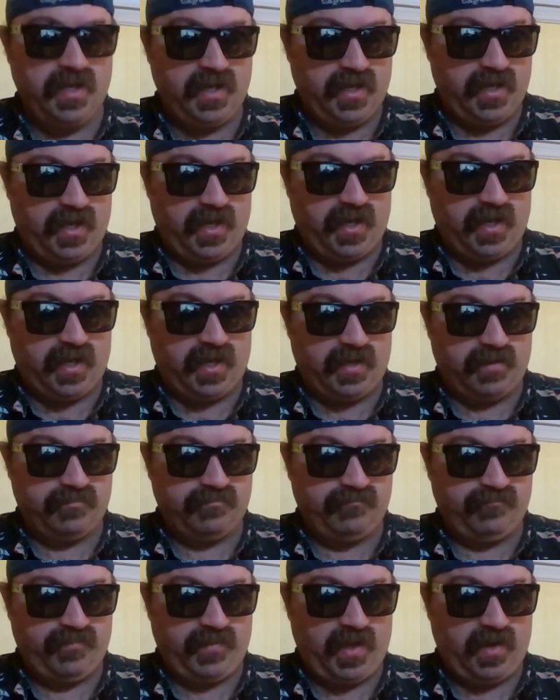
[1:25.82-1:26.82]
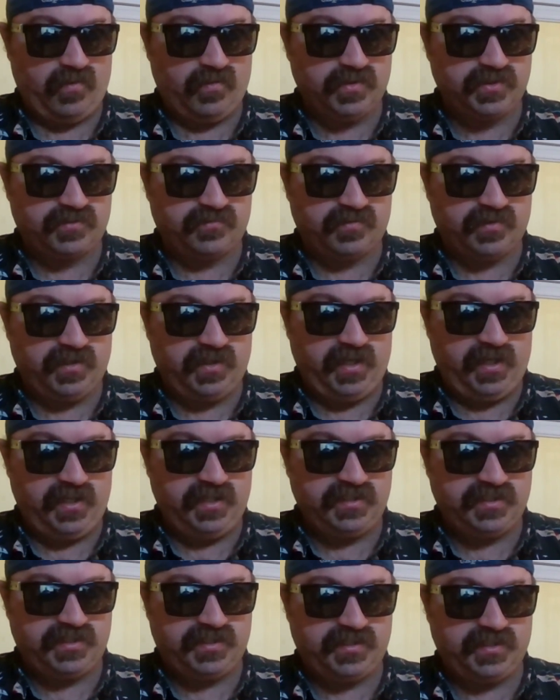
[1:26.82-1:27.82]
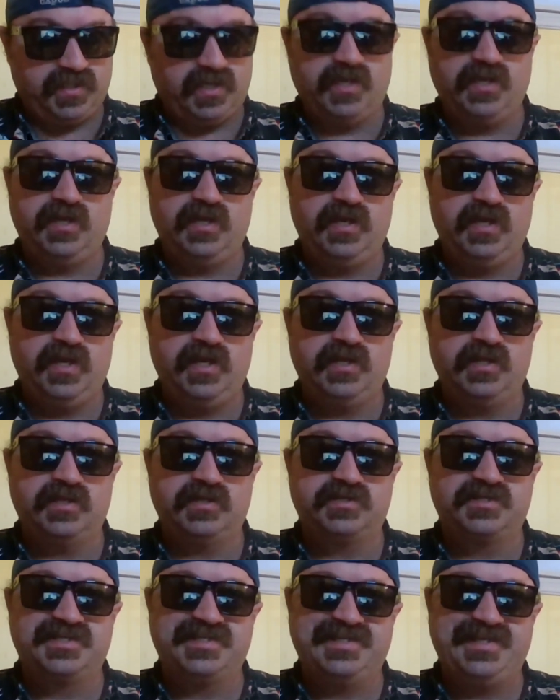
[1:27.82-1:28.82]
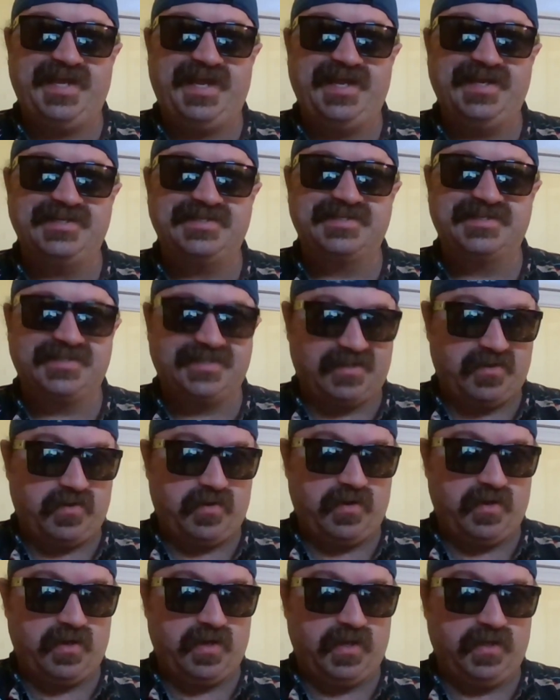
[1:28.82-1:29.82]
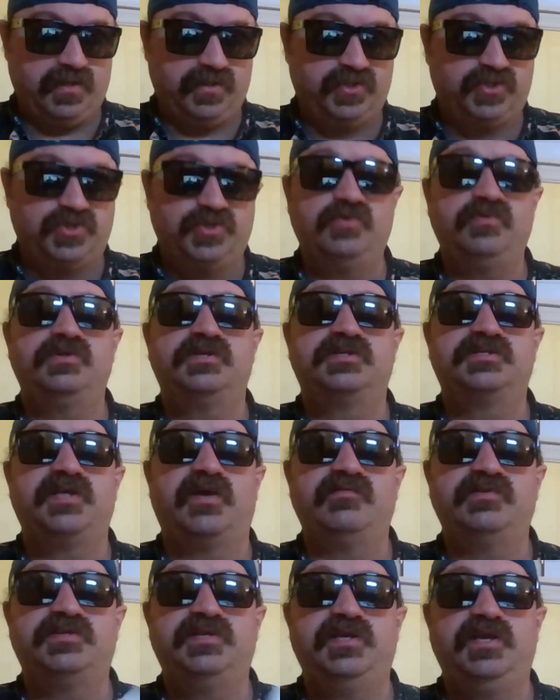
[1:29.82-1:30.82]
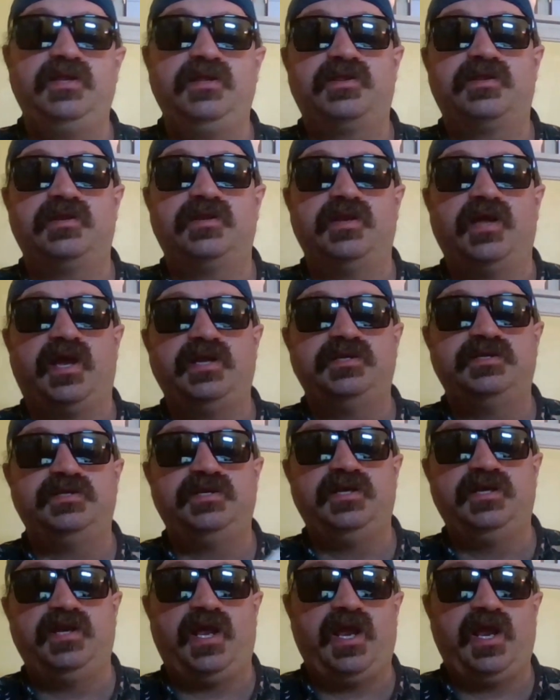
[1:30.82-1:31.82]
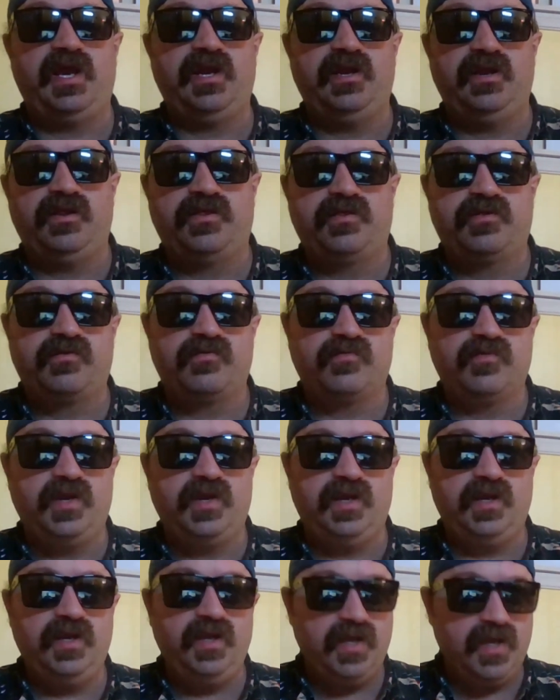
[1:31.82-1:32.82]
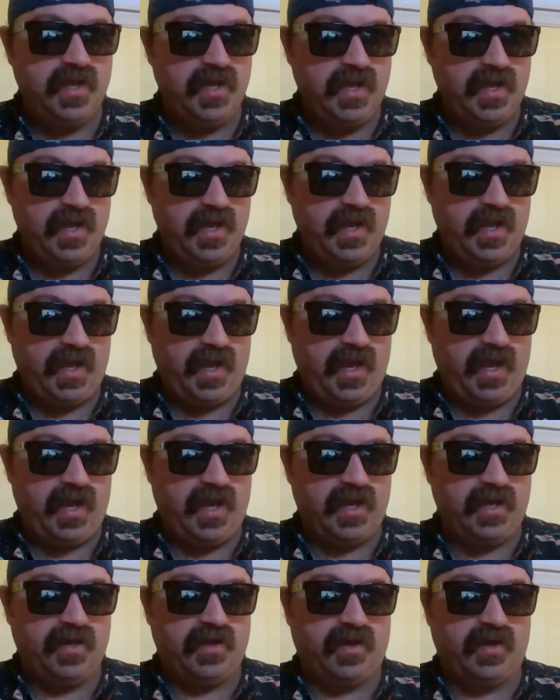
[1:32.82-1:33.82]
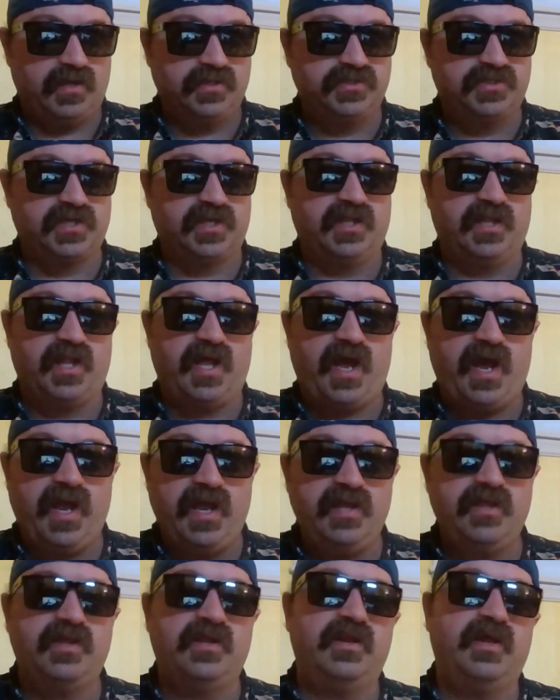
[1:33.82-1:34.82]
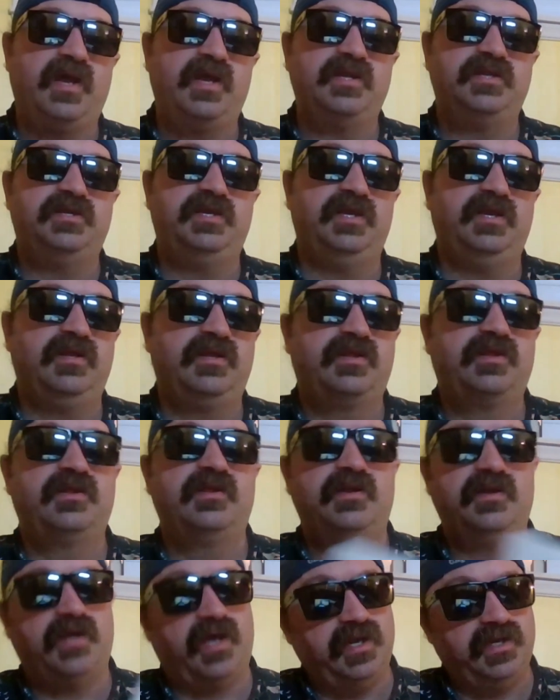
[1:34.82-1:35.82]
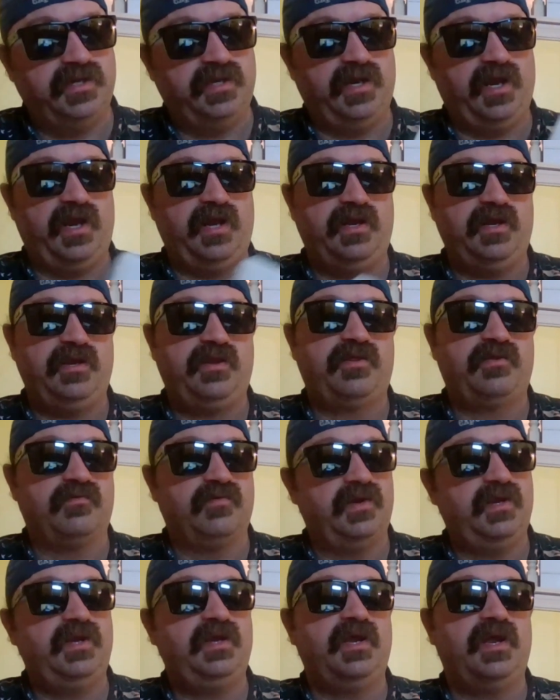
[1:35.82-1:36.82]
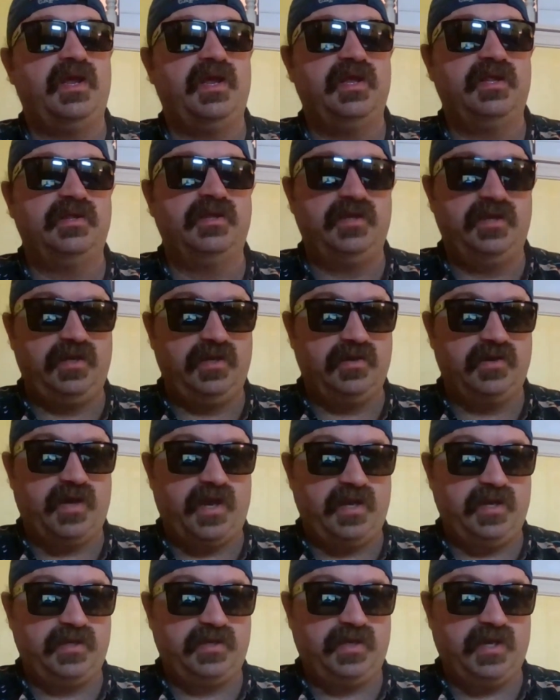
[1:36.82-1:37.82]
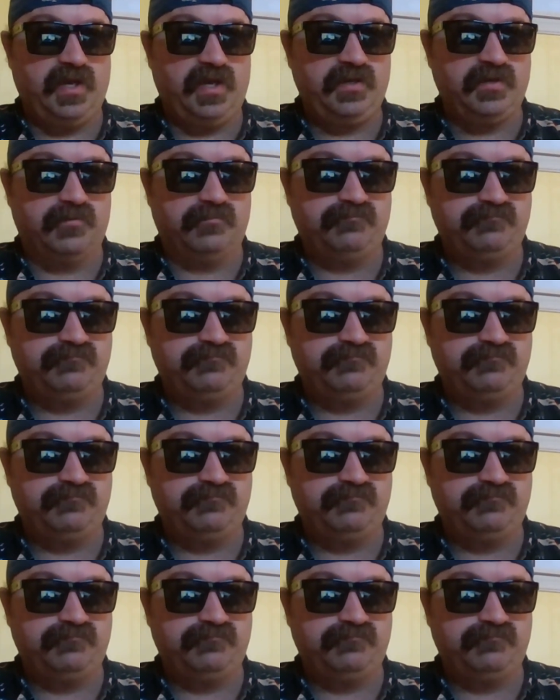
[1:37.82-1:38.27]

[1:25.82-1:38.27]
It was released in the States on June the 17th, 1983, and on July the 19th, 1983, in the United Kingdom.